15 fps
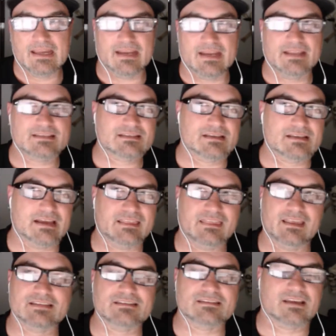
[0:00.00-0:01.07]
and it's I
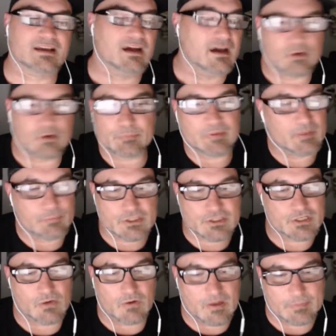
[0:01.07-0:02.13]
think it's like 100 people
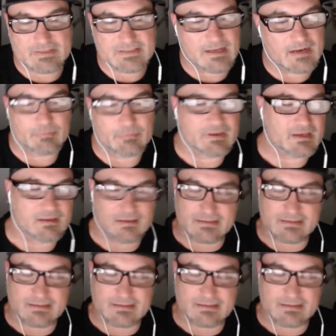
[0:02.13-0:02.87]
show up. It's not a big.